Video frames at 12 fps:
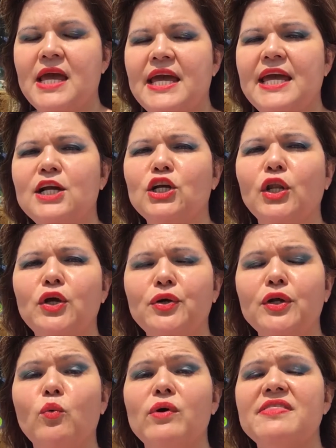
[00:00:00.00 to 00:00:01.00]

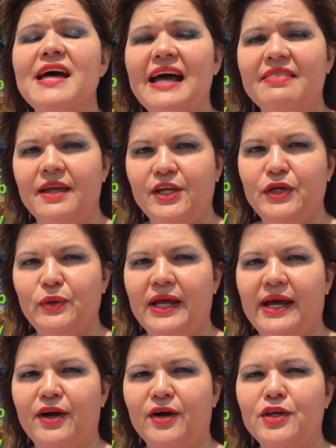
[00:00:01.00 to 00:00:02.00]
Include with that thank you
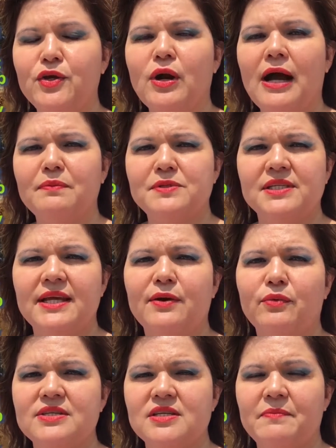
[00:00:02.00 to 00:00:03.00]
letter your
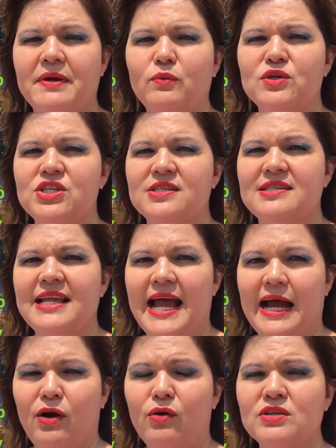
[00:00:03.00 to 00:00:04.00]
up-to-date resume, which is
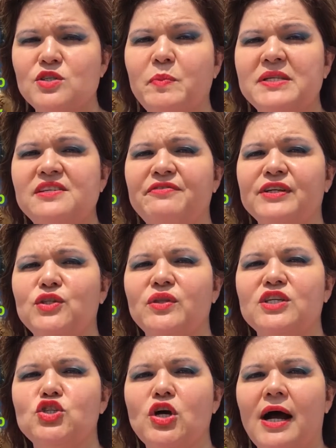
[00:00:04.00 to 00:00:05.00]
now specific to
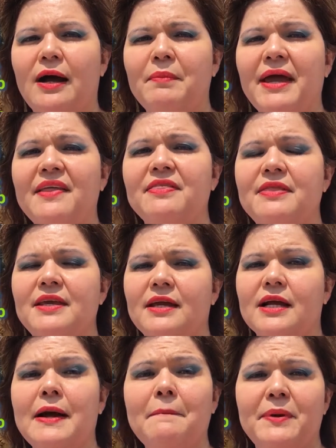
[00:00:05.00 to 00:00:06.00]
the job and
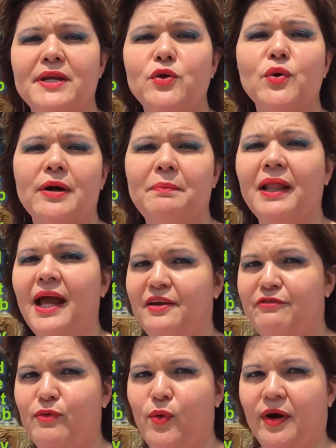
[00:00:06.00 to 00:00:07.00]
the company you're
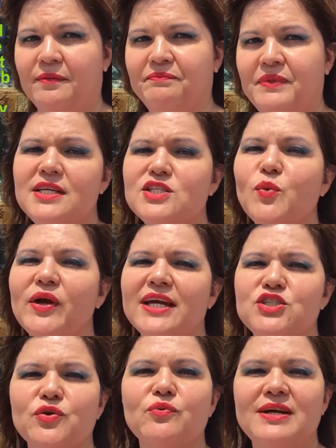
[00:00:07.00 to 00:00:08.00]
applying for. This will
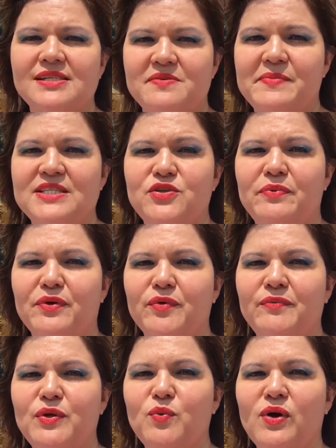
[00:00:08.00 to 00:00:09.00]
get your resume to be
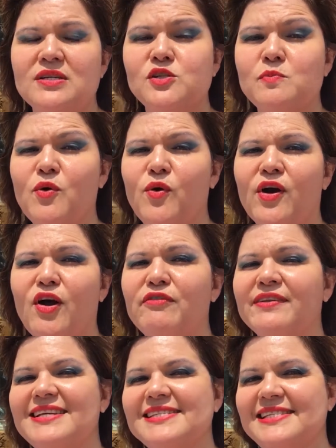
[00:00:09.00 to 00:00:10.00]
reviewed once more
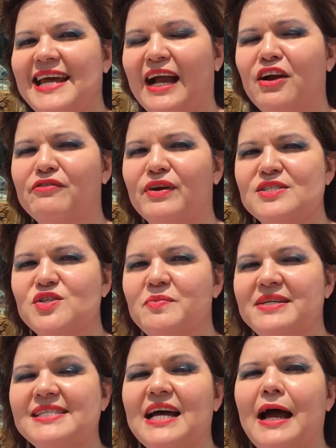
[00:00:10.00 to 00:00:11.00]
over the stack of
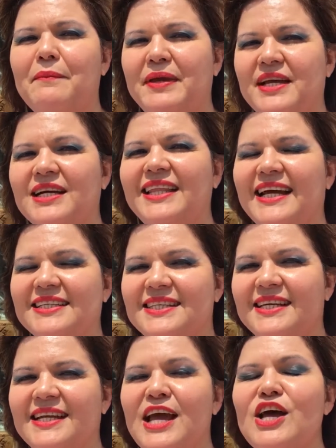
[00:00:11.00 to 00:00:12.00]
resumes that have been
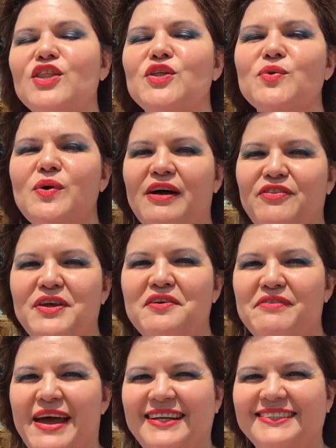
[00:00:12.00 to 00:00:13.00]
collected throughout the
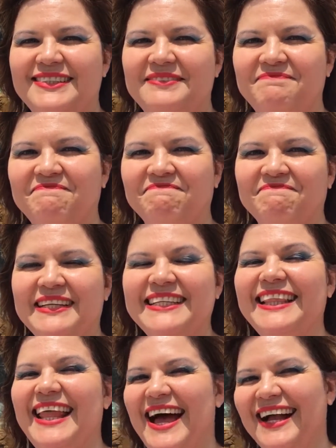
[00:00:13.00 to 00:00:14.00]
event.
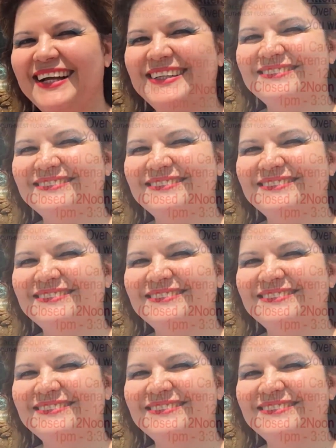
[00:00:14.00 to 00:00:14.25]
Good luck!